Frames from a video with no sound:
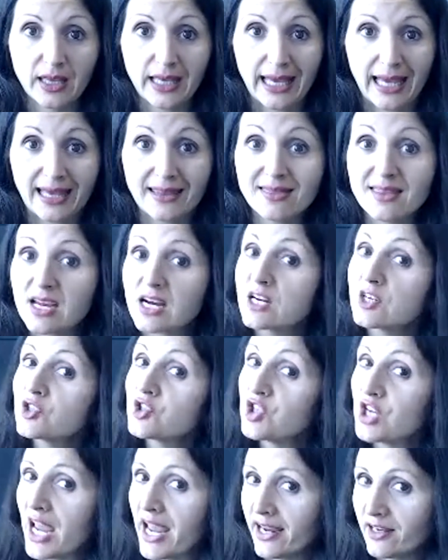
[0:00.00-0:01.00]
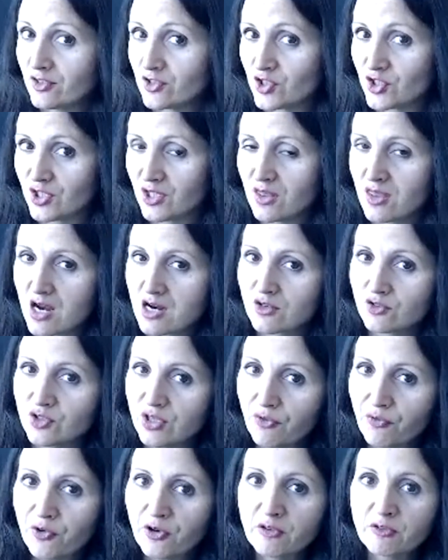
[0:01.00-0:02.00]
and they're changed. They're
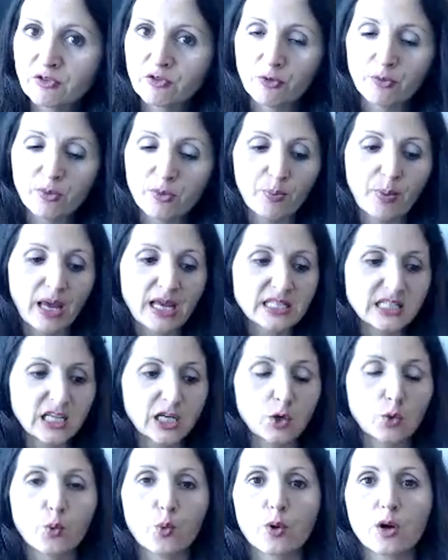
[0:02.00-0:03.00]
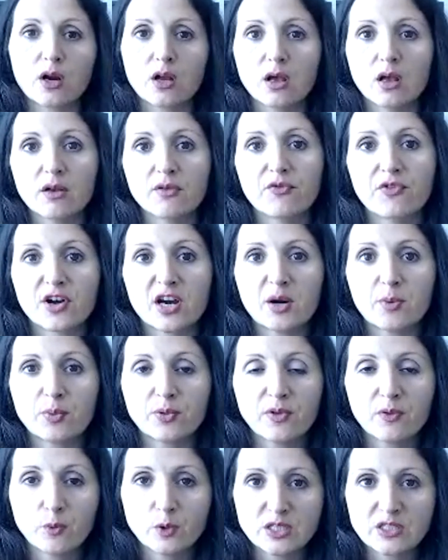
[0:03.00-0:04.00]
different from the basic verb
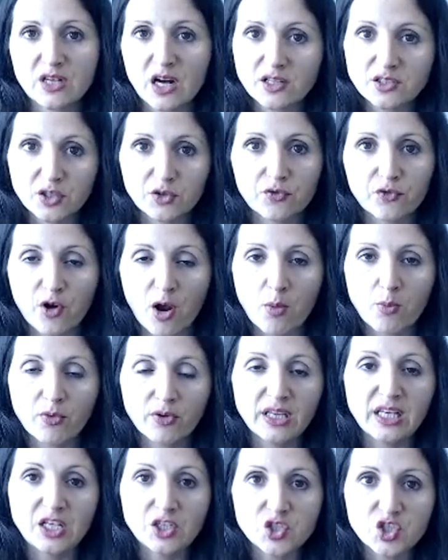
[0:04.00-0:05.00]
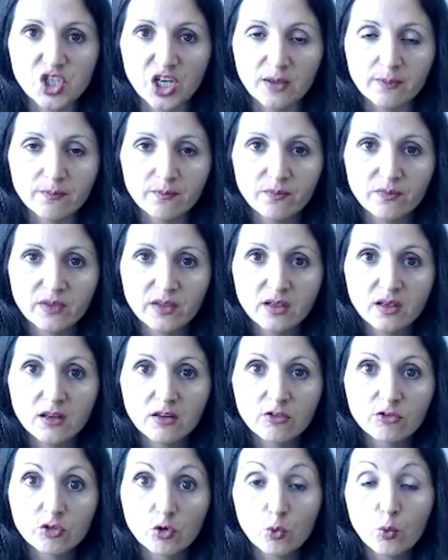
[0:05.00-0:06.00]
we started from, ići.
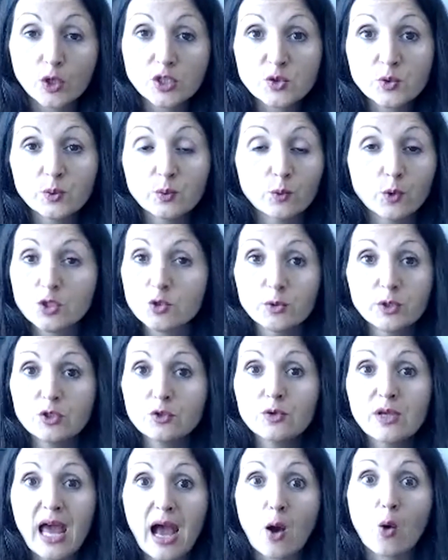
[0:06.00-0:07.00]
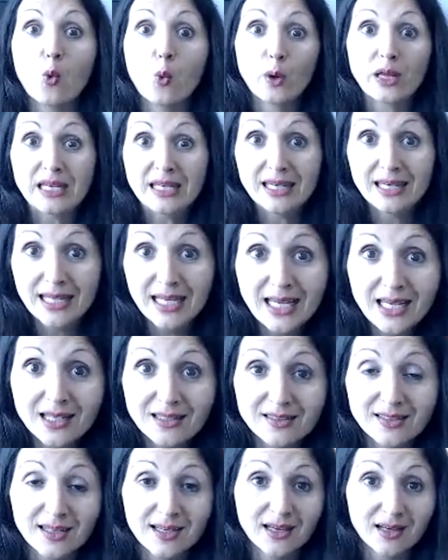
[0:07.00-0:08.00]
So what do we do now? We
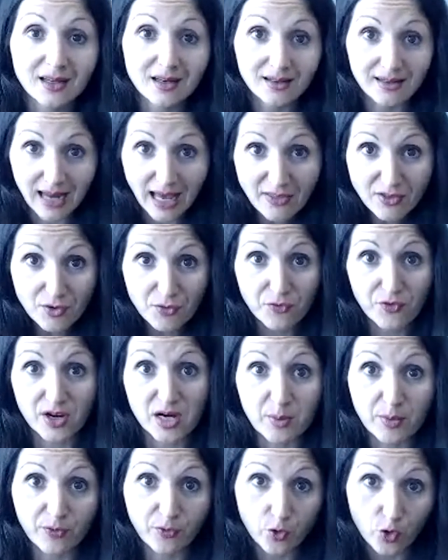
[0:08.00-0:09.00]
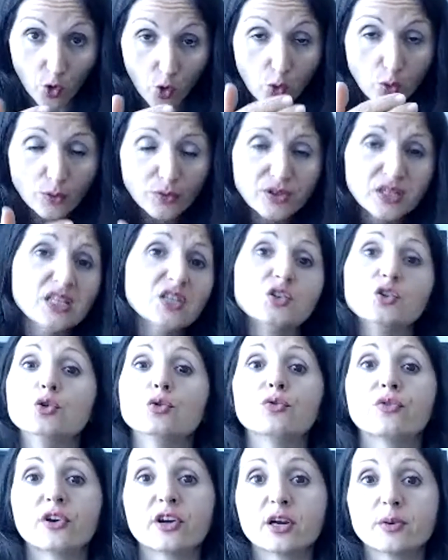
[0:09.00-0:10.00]
need another verb for all these
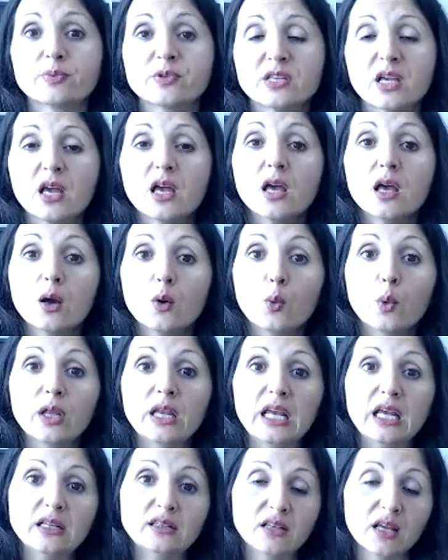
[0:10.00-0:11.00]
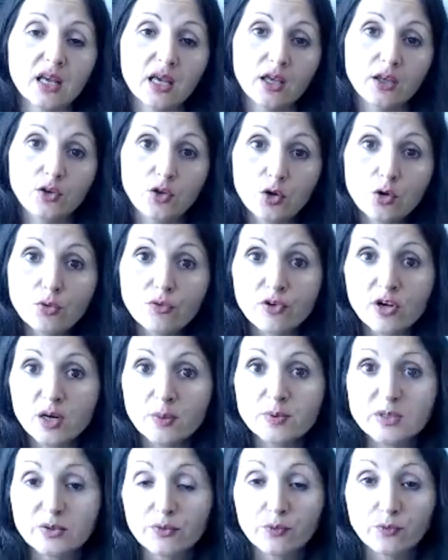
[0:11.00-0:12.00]
new verbs. We need new
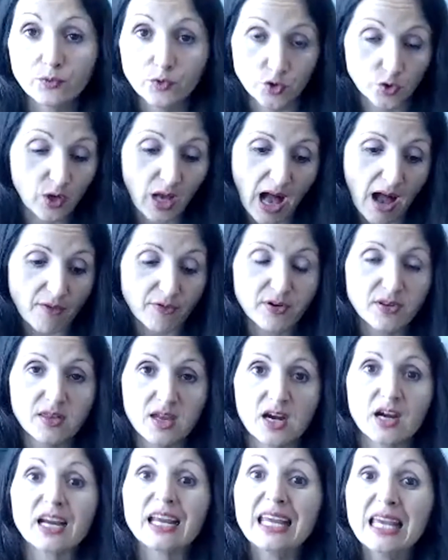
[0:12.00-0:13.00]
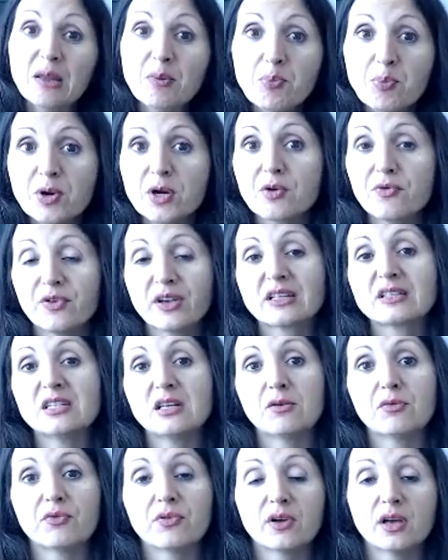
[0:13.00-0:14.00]
verbs to cover their
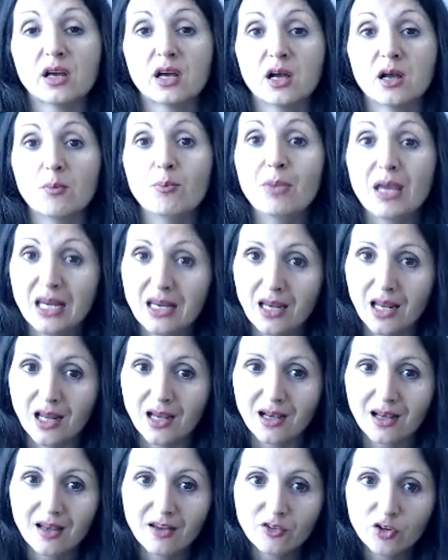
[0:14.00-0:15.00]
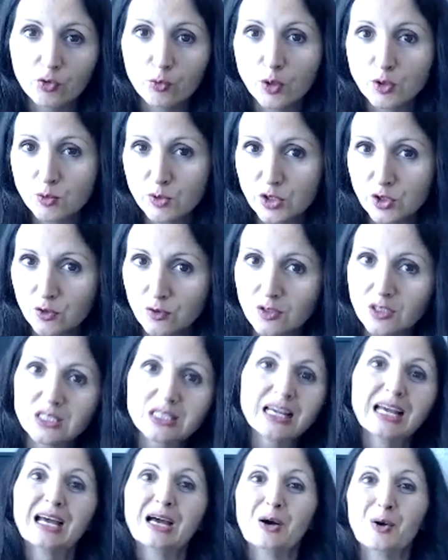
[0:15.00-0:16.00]
imperfective meaning. So what we do is
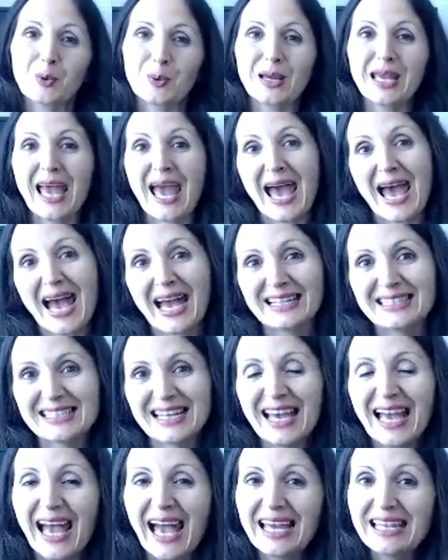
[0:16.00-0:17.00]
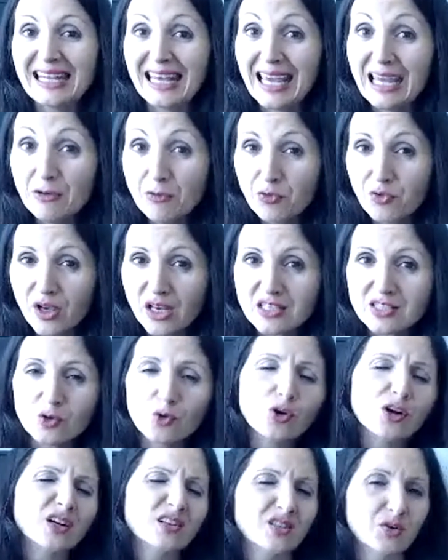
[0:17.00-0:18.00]
we add an infix
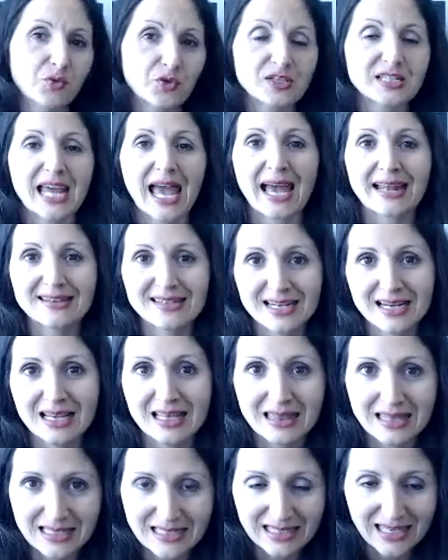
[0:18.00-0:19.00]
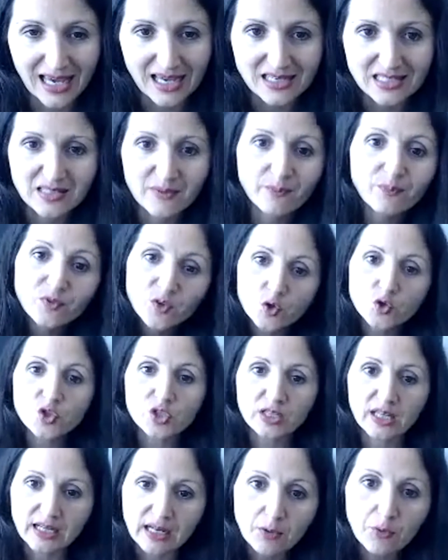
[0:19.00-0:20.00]
or a different ending in this case.
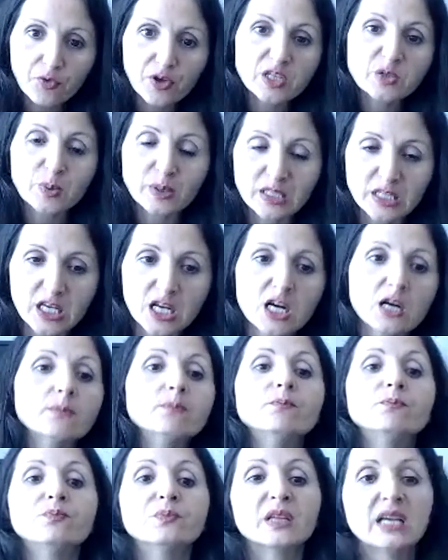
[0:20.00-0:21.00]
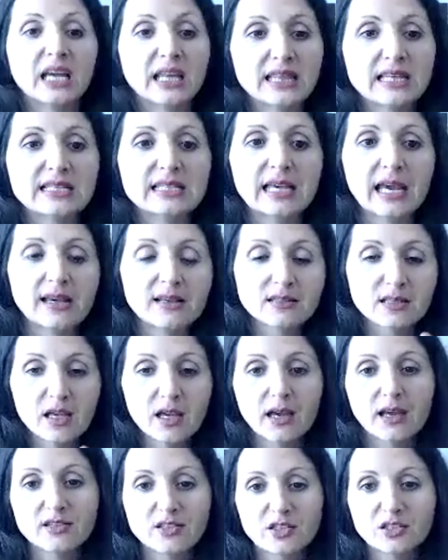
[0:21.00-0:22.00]
Usually an infix, but here in this case
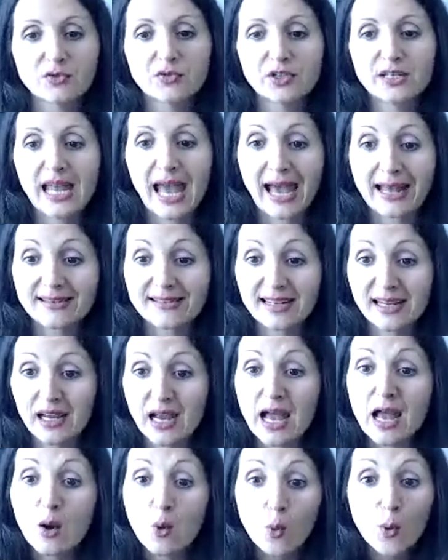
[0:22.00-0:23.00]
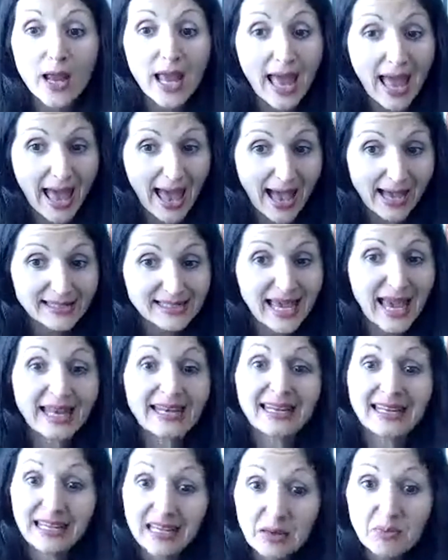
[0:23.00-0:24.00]
it's a different ending. We add
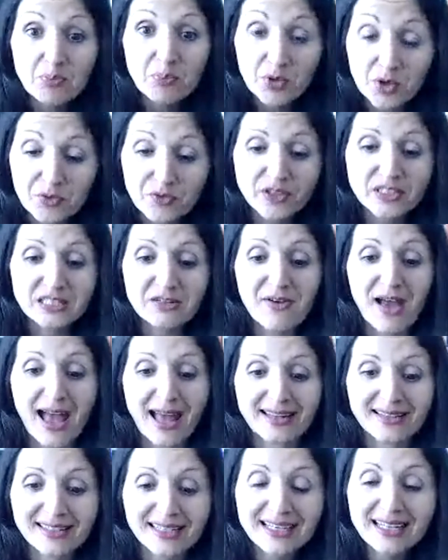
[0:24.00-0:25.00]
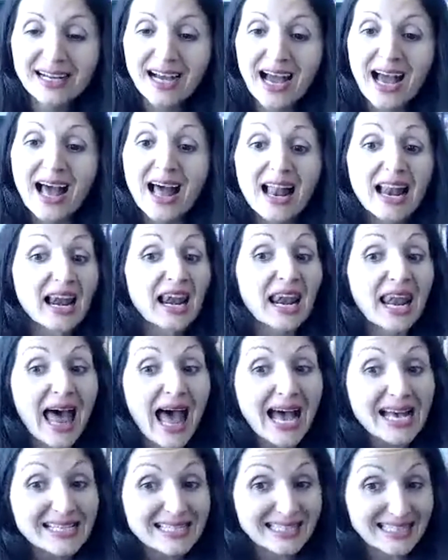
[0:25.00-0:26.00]
an imperfective ending,
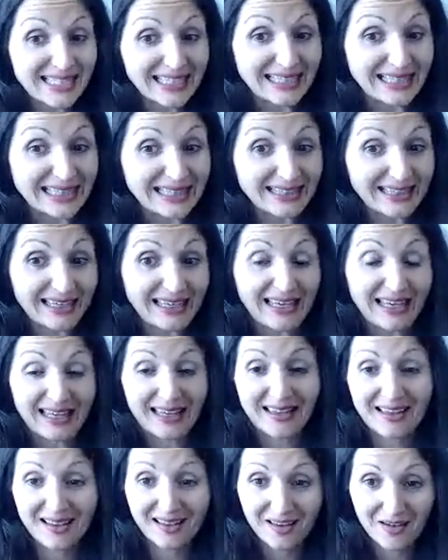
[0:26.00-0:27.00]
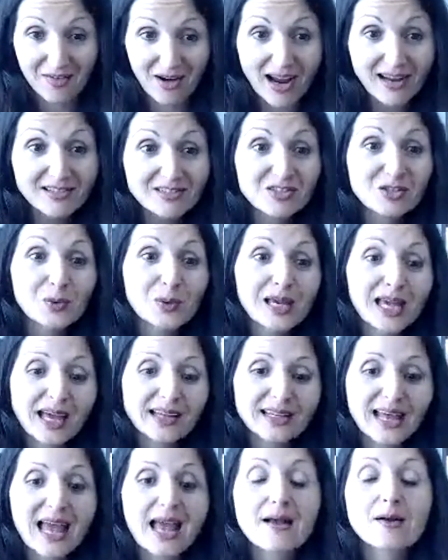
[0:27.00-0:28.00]
laziti, right? So we
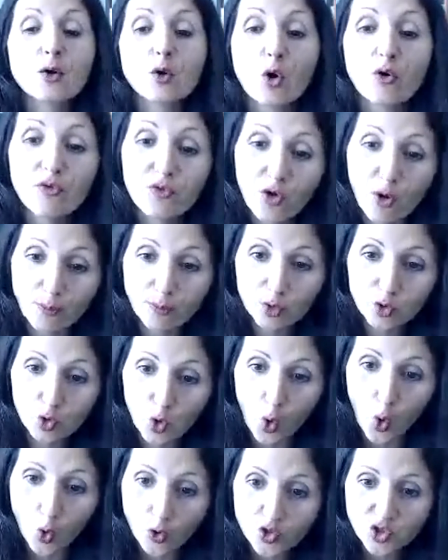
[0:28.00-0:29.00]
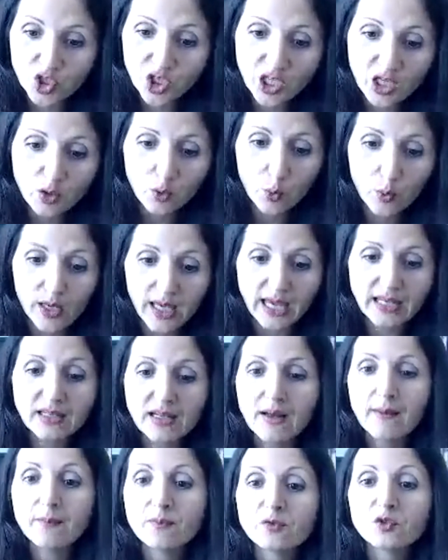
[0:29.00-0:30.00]
get from doći, we get
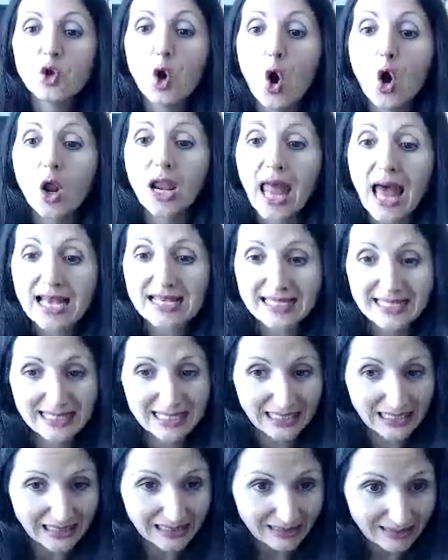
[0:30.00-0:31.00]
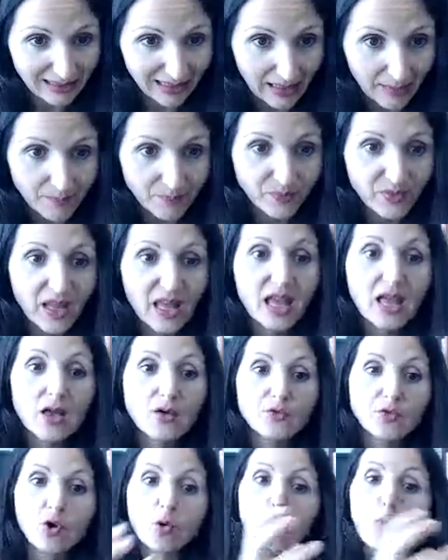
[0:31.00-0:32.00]
dolaziti.
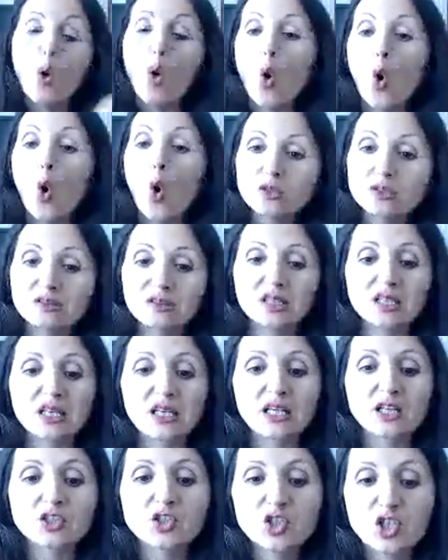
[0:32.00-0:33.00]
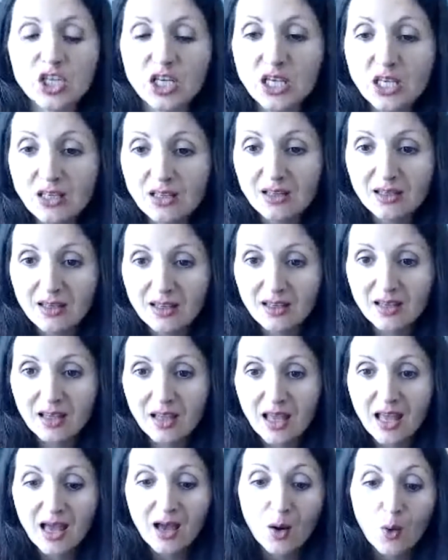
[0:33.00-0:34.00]
From otići,
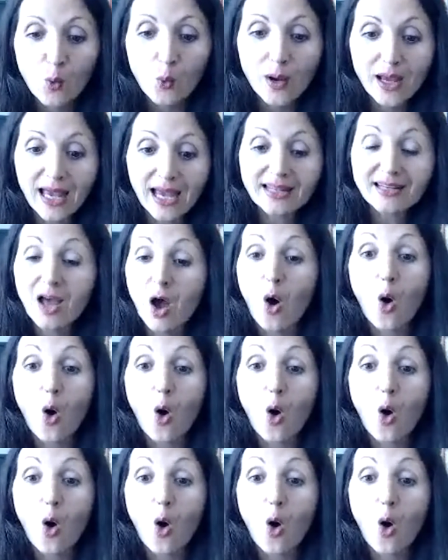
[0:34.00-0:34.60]
we get